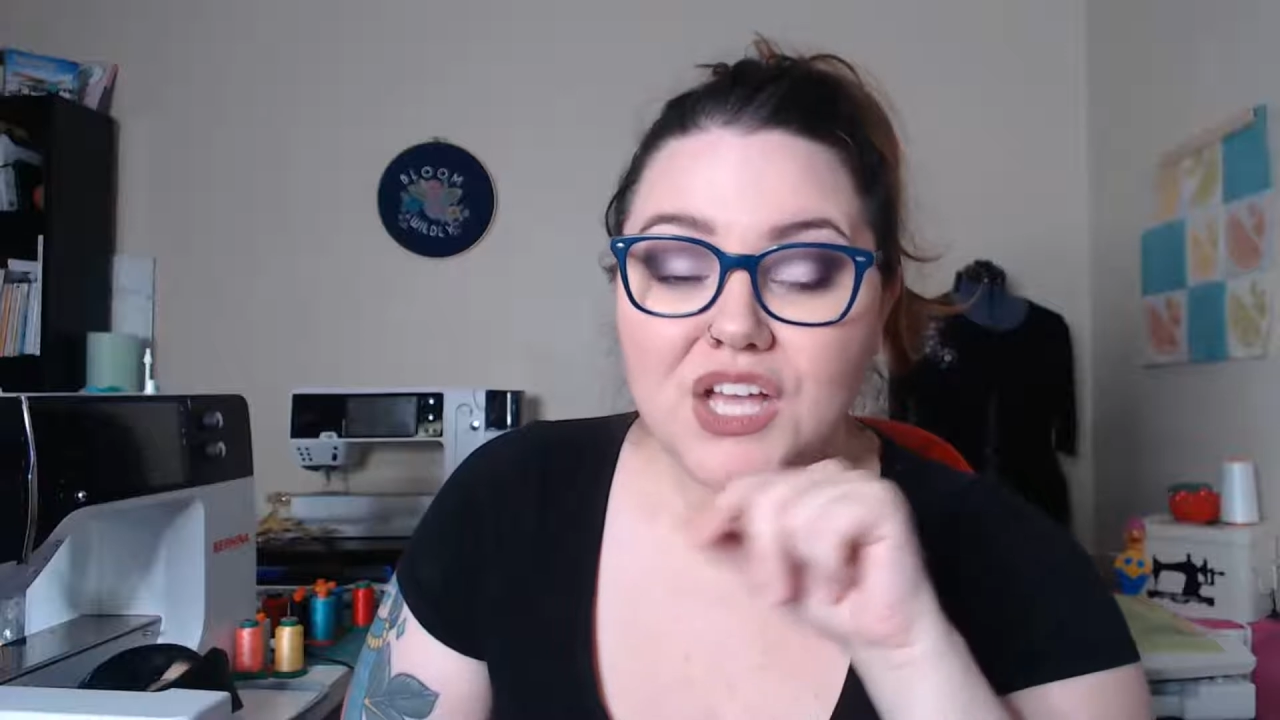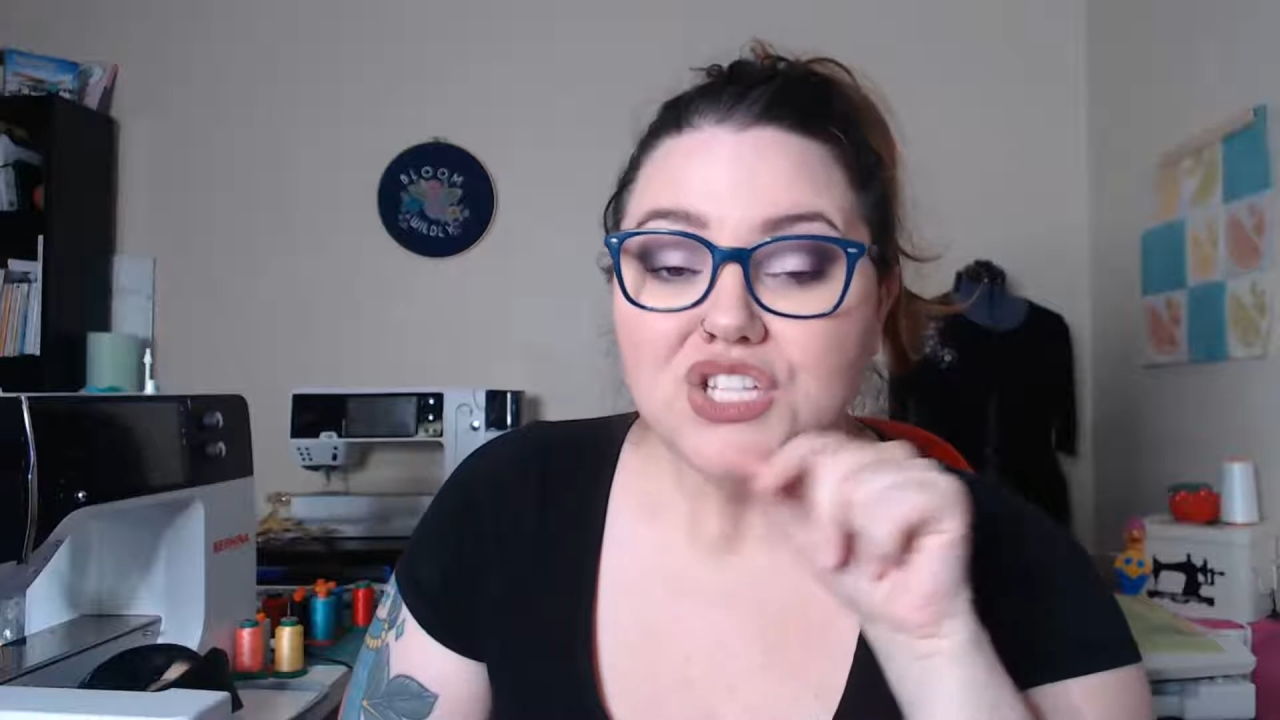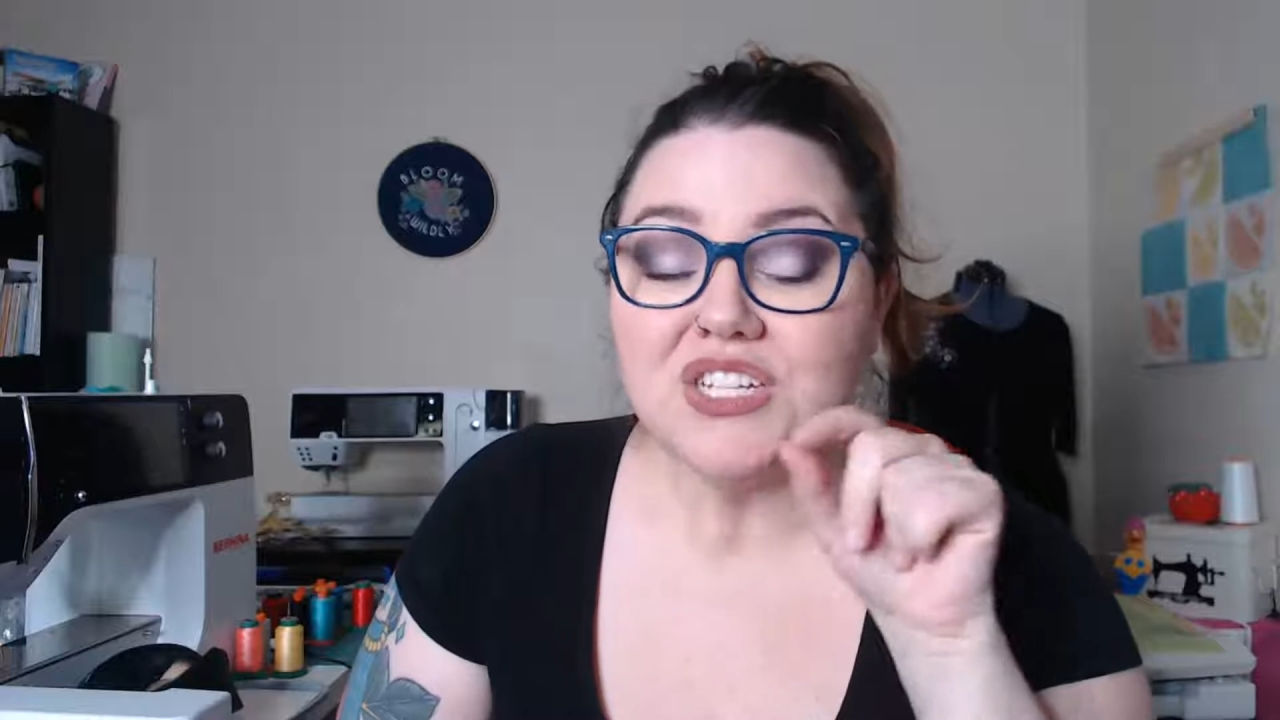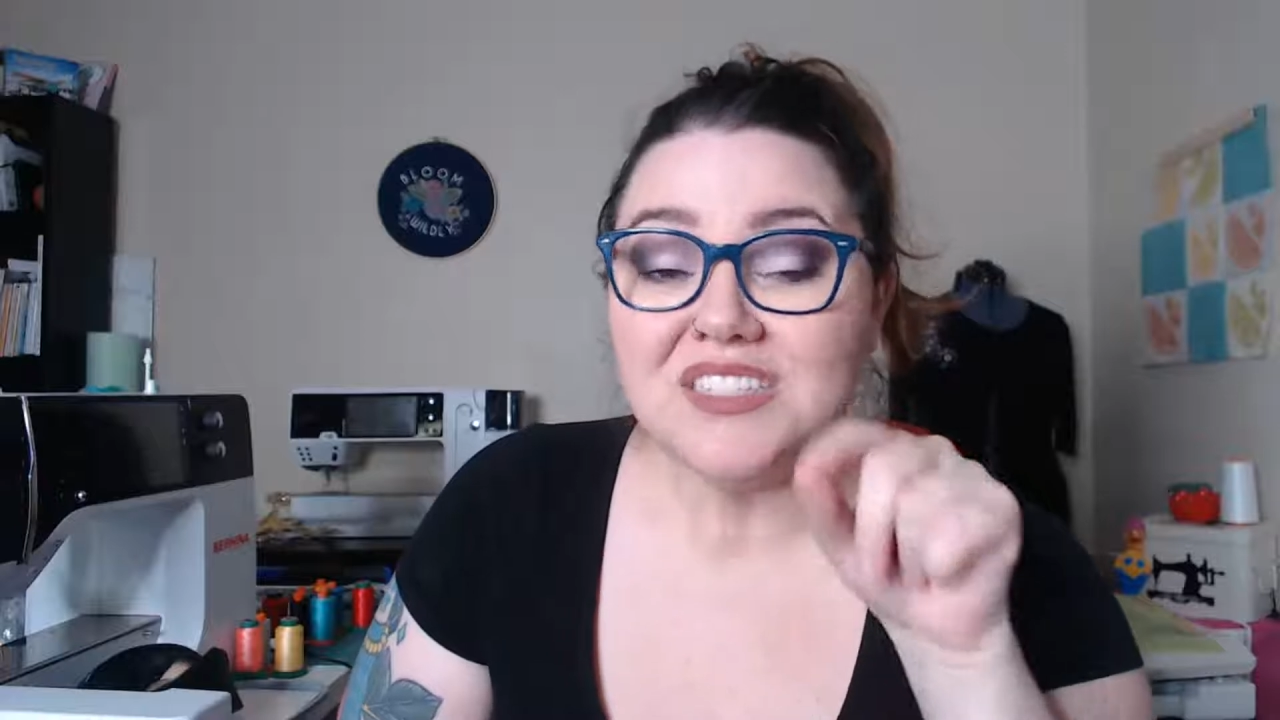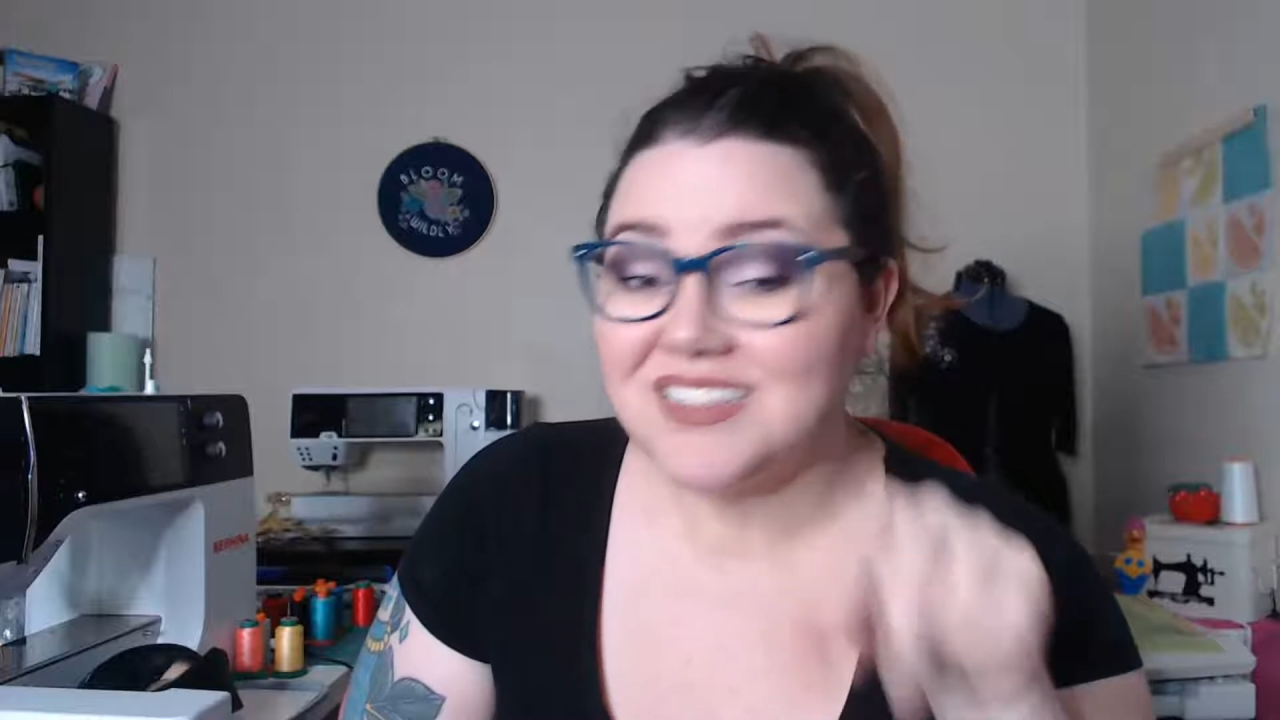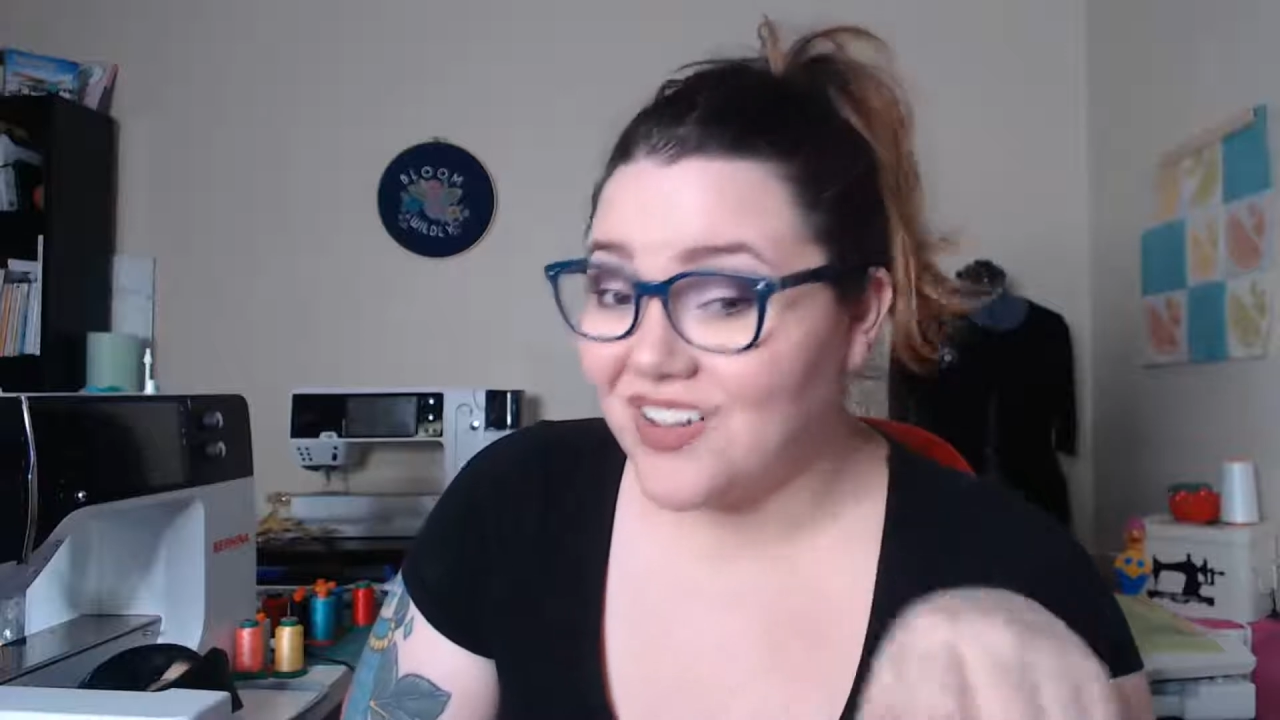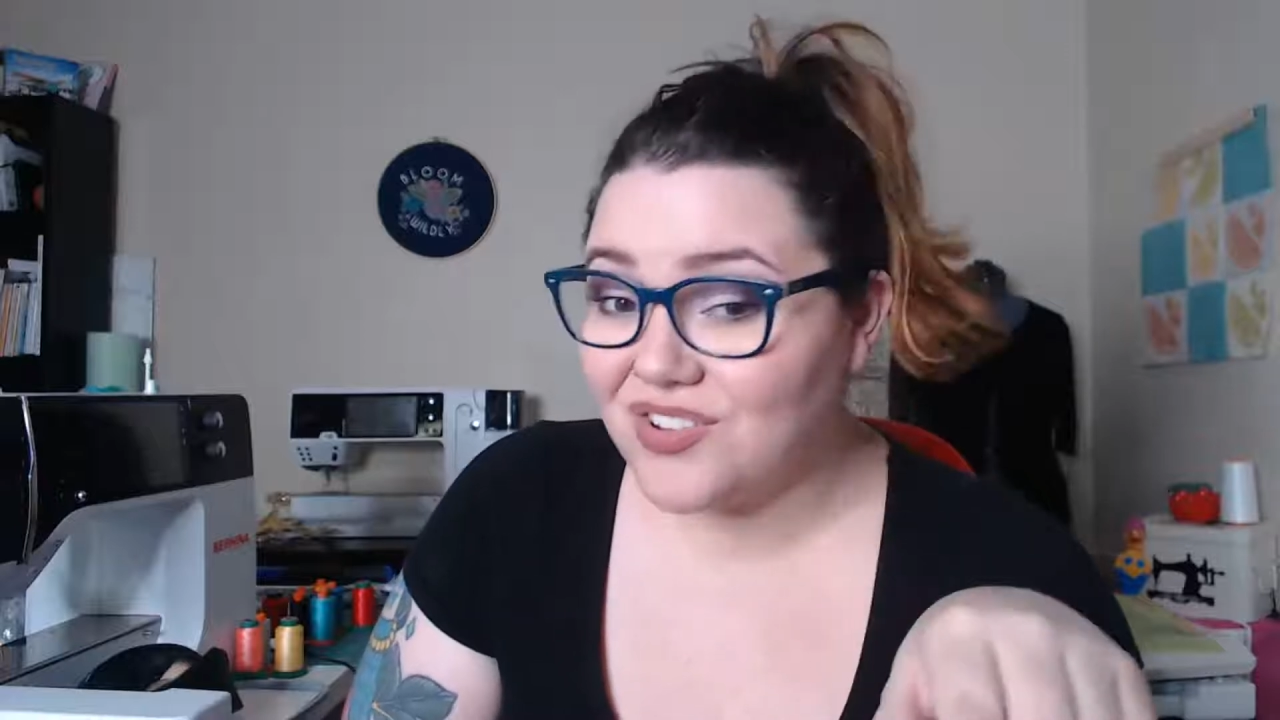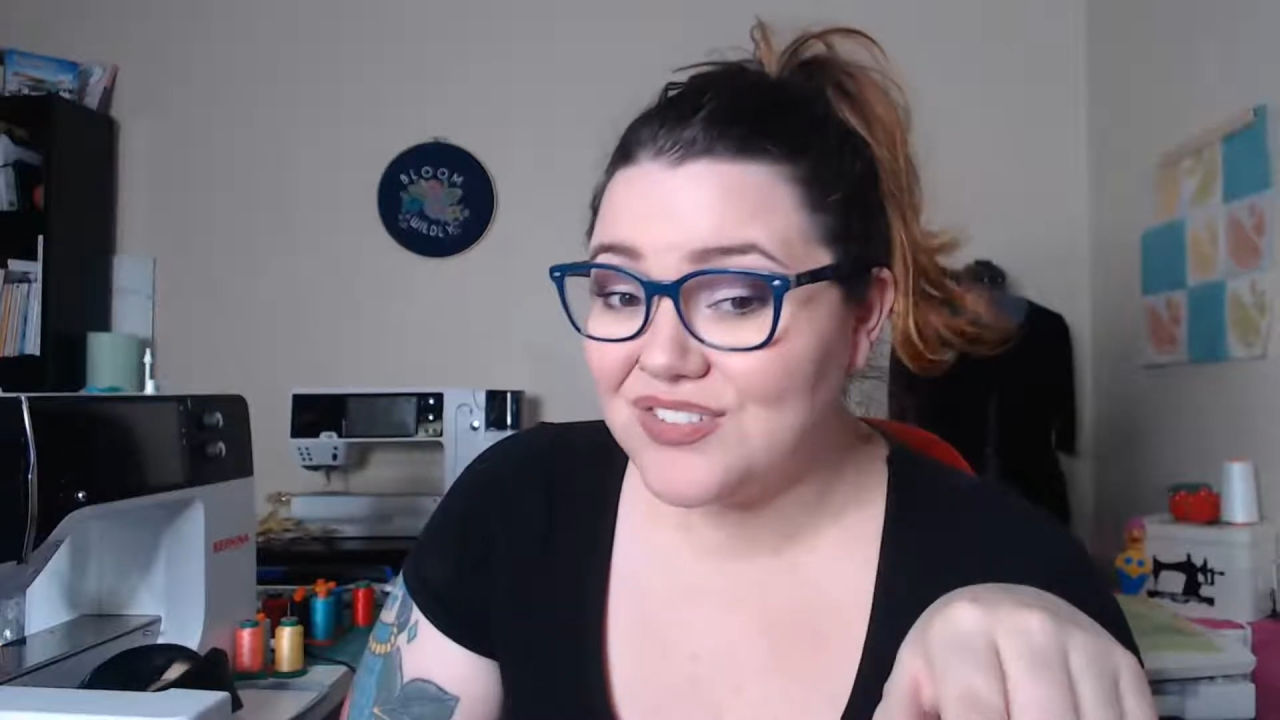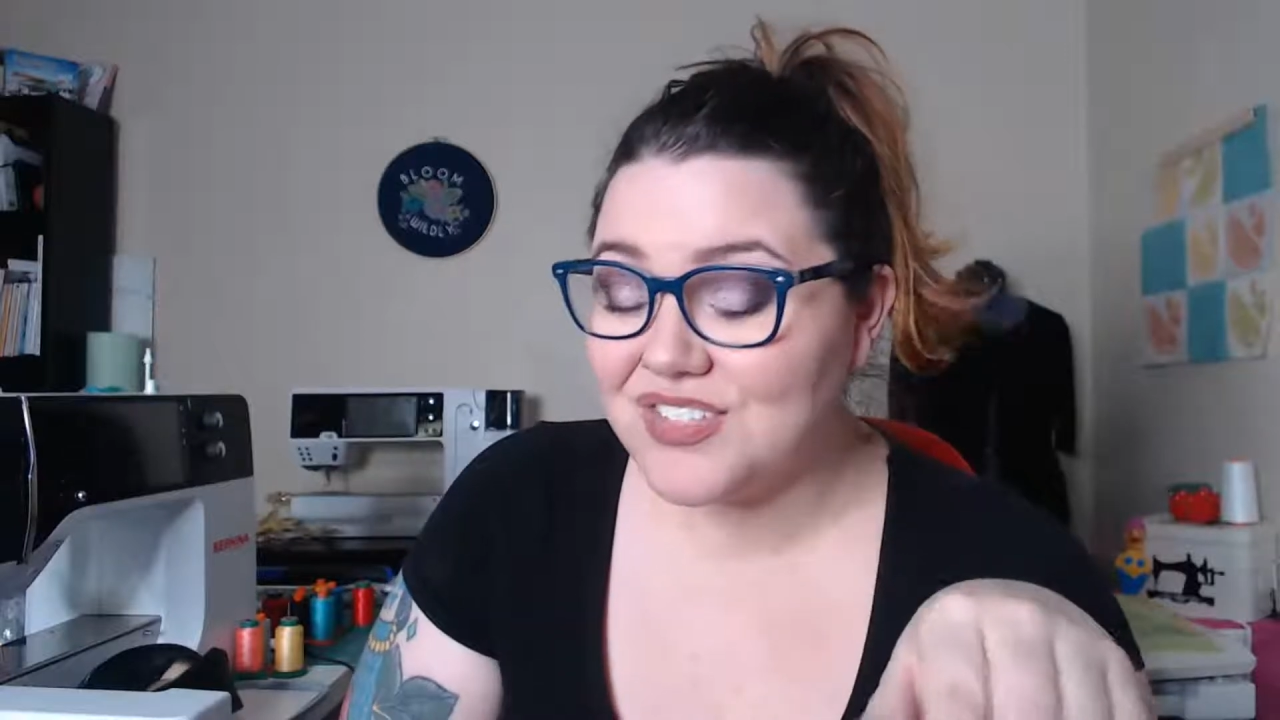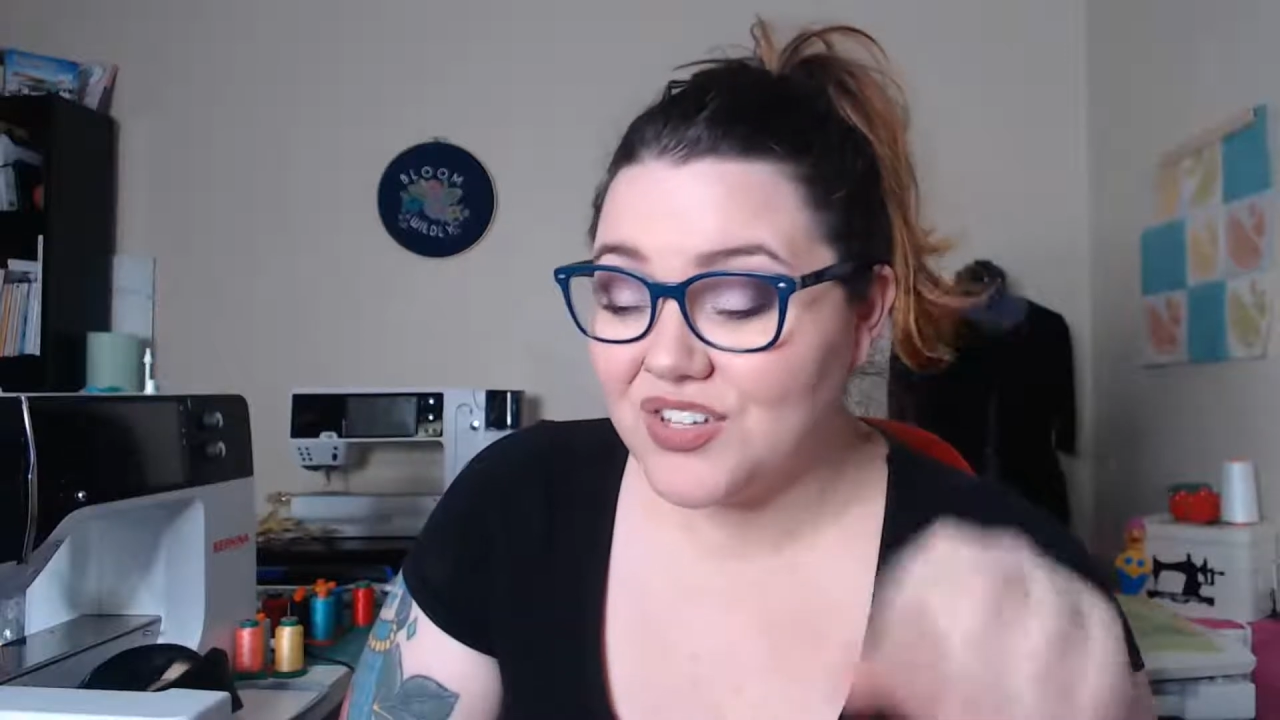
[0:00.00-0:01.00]
She
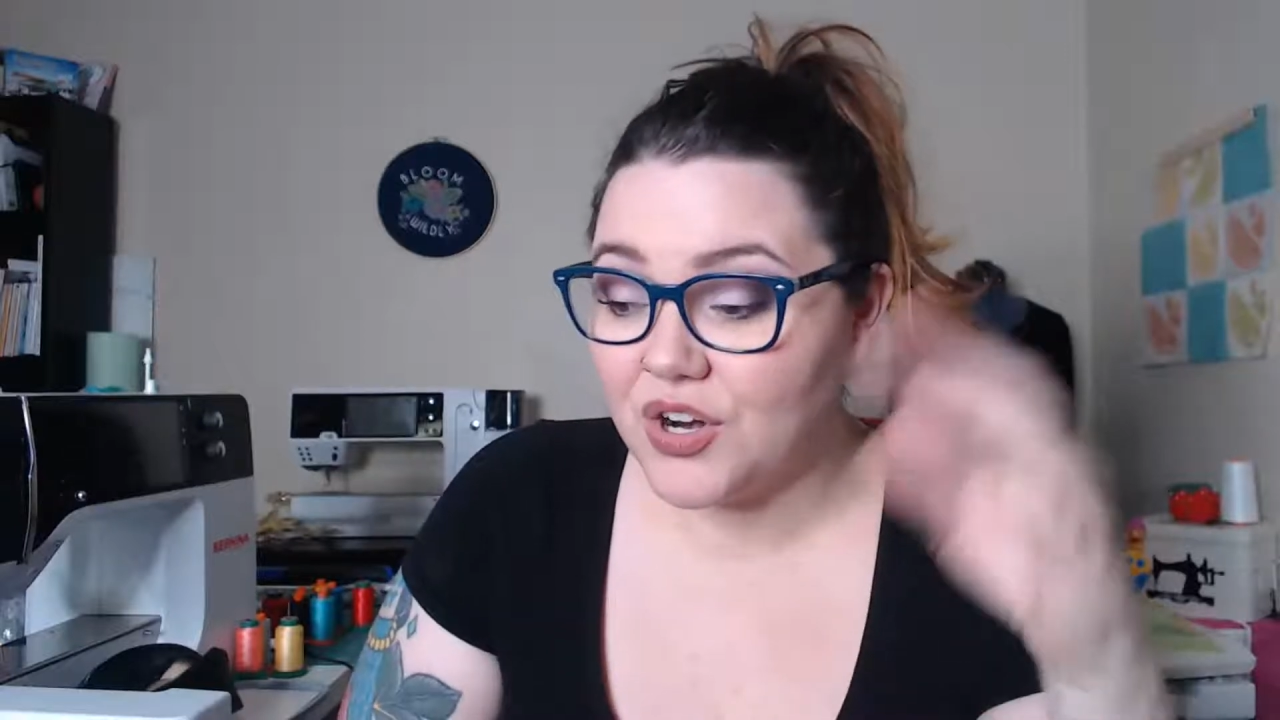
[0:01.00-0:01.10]
snuggles,